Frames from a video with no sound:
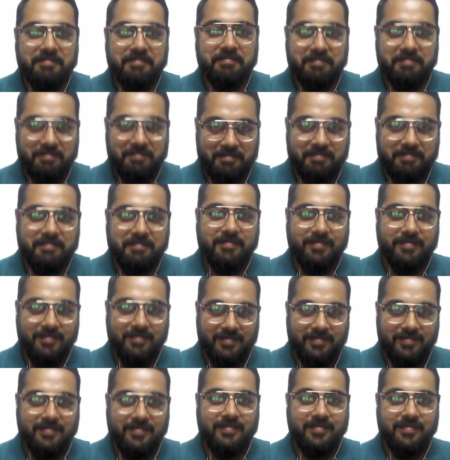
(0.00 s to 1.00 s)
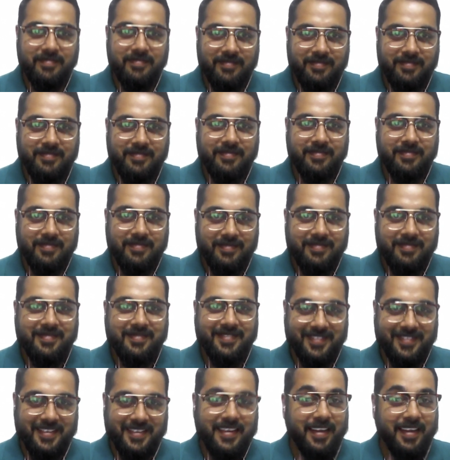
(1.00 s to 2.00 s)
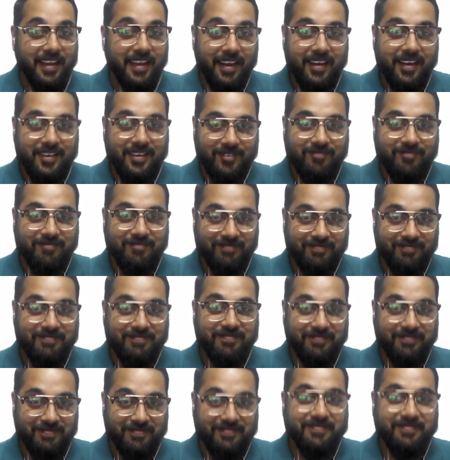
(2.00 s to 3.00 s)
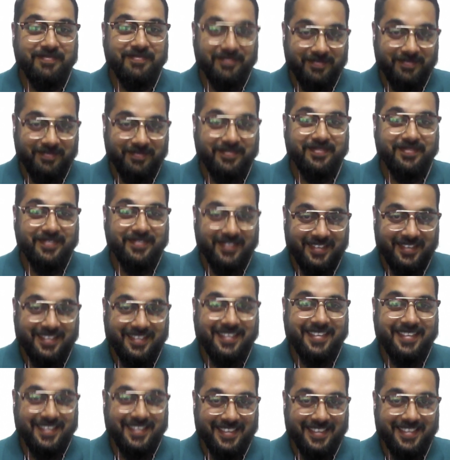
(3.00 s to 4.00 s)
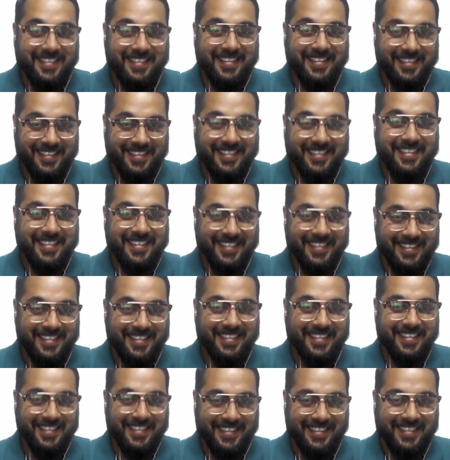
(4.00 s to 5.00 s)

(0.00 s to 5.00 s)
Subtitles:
When we get there, no spoilers for you guys, but man, when we get there, I'm like,